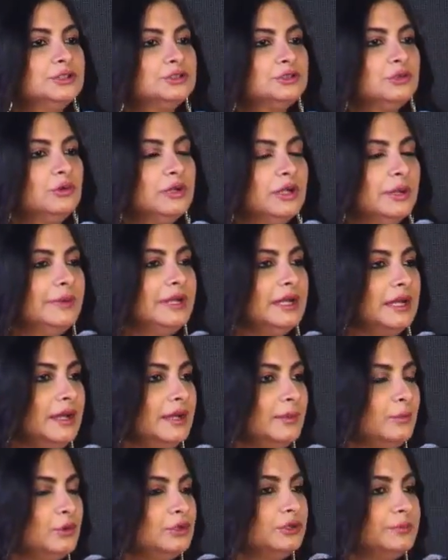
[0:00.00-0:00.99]
Sonam and I
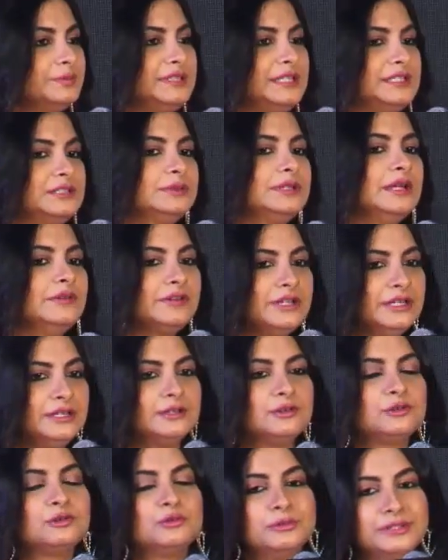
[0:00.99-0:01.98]
are both obsessed with
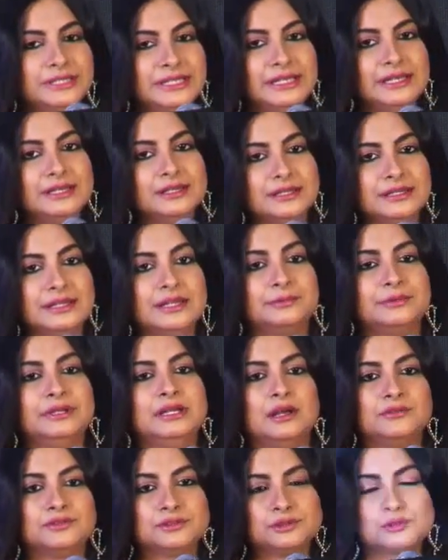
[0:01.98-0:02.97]
everything to do with the internet. We love